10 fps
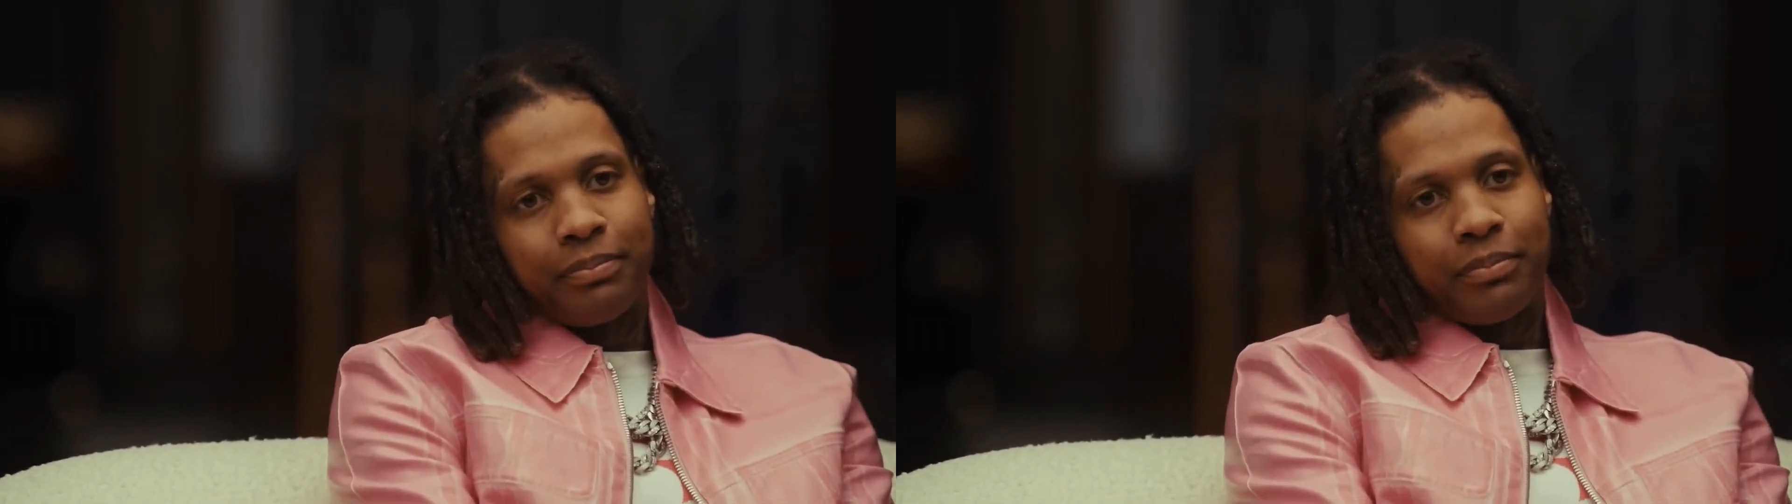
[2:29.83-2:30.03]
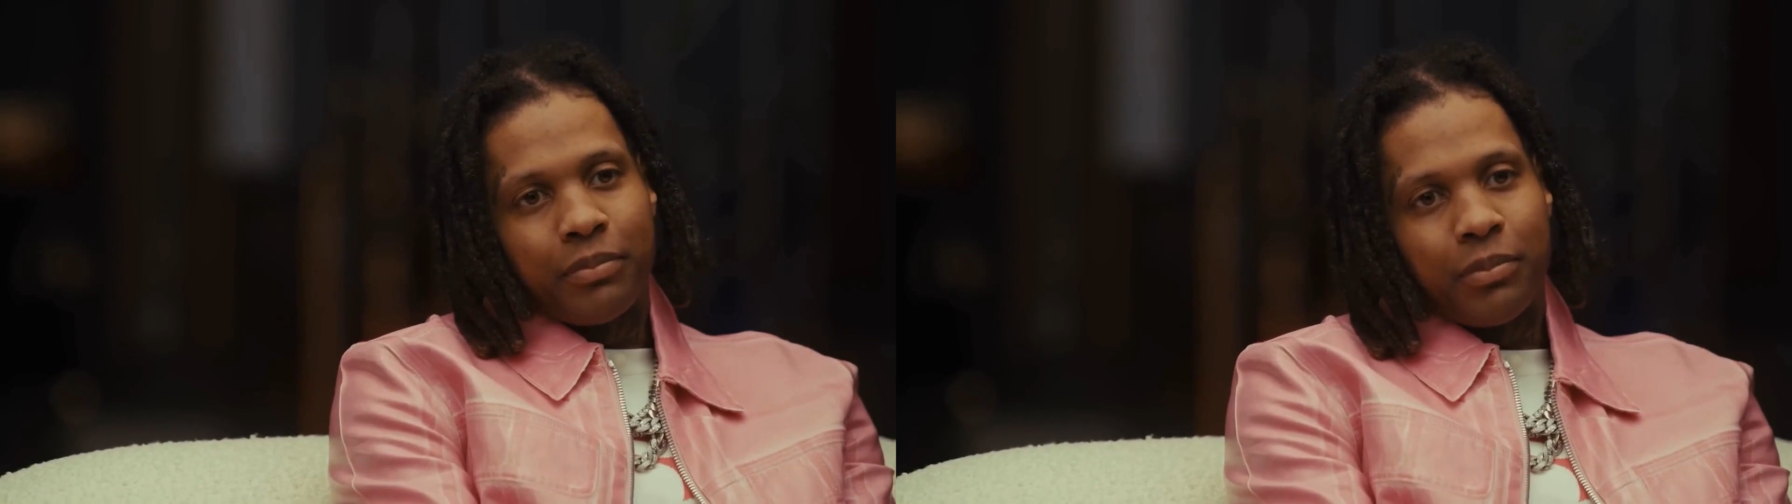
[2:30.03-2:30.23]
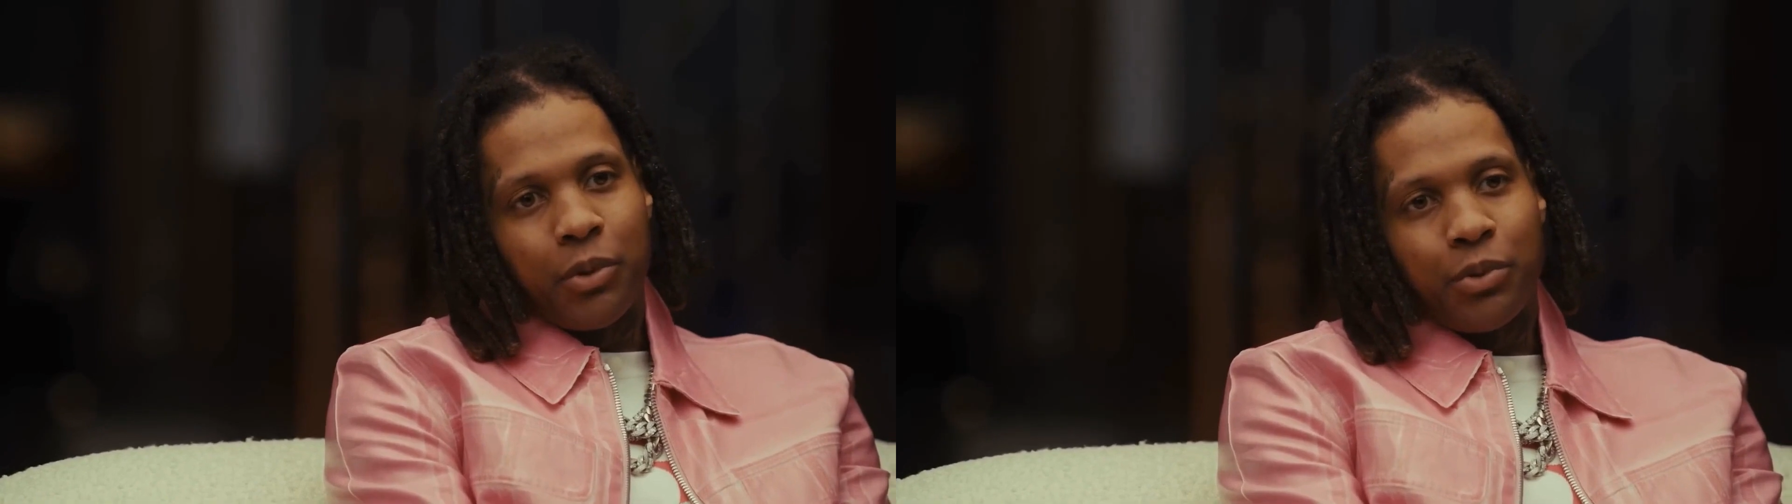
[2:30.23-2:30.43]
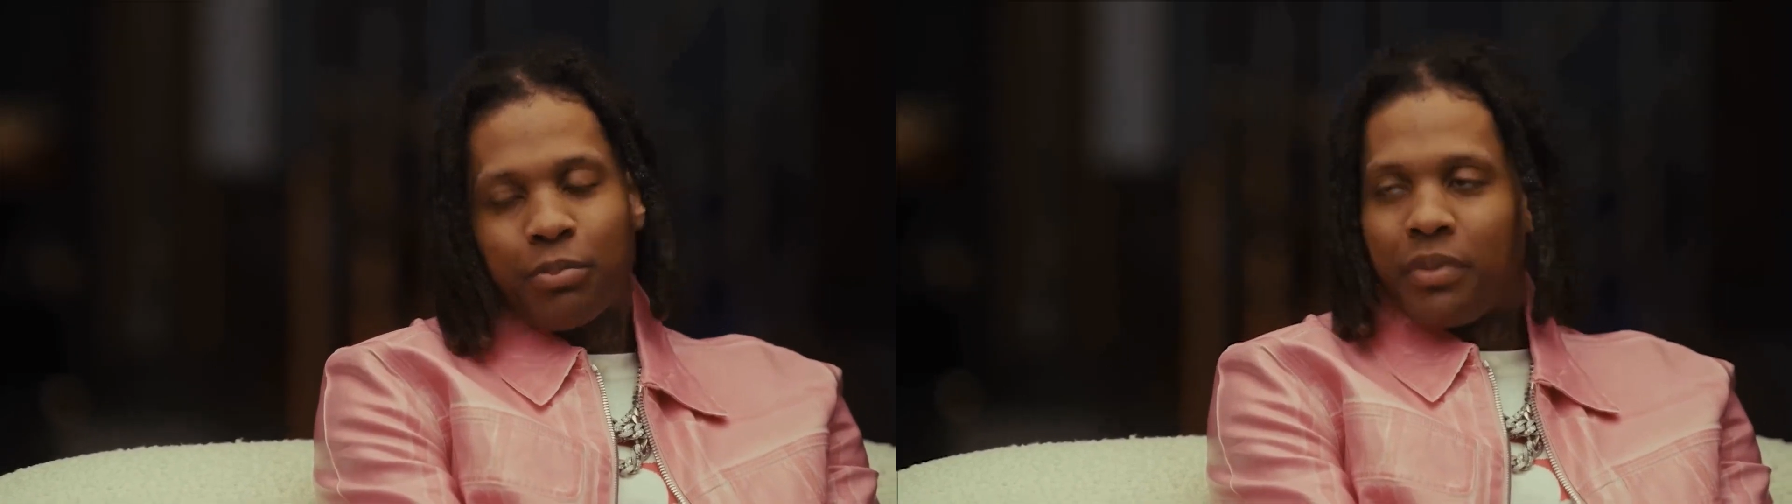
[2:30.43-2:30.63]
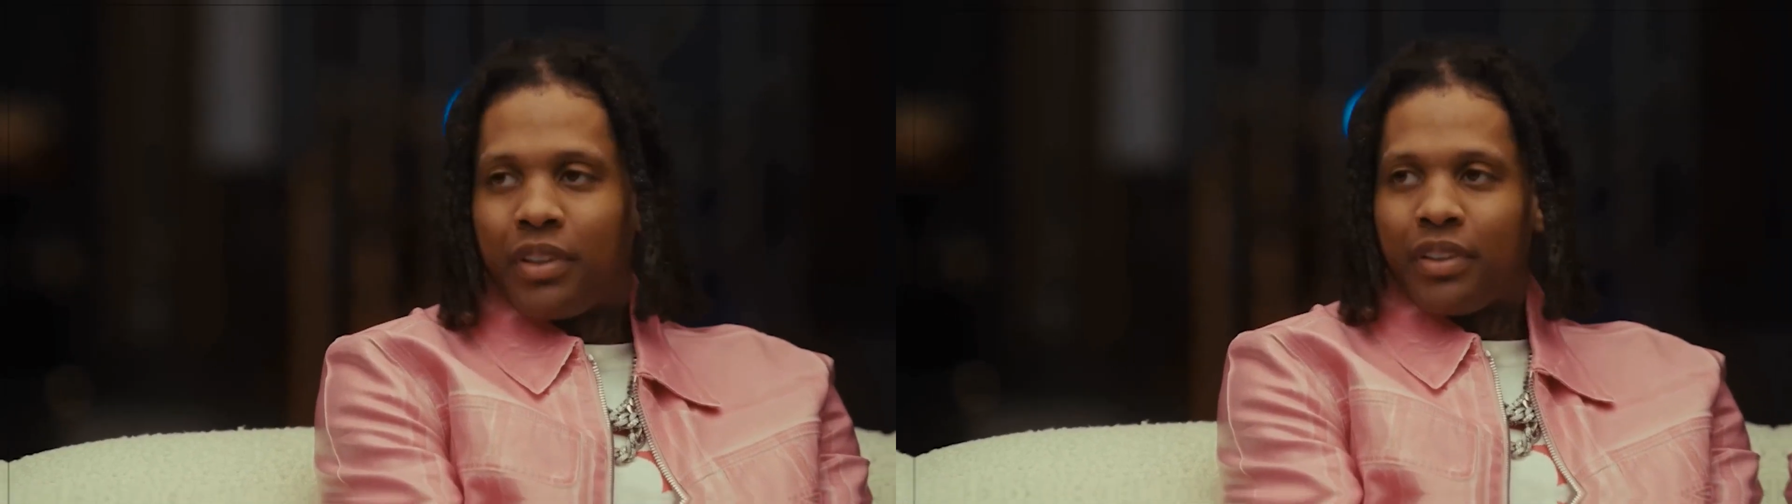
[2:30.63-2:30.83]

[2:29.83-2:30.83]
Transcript: Today, we're